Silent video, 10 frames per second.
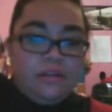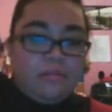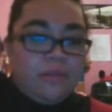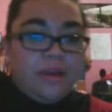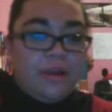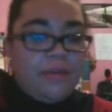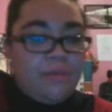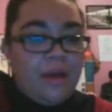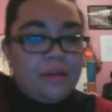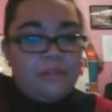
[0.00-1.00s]
my
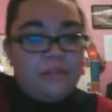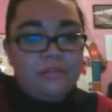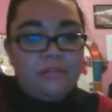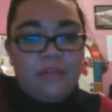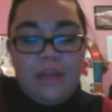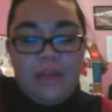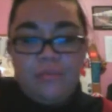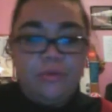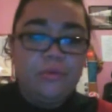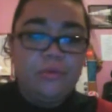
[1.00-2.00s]
back
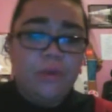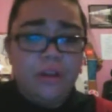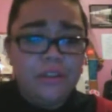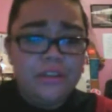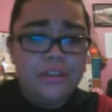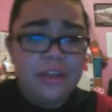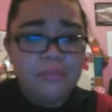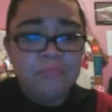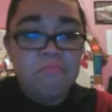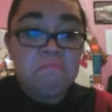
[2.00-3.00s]
headboard wall all the time.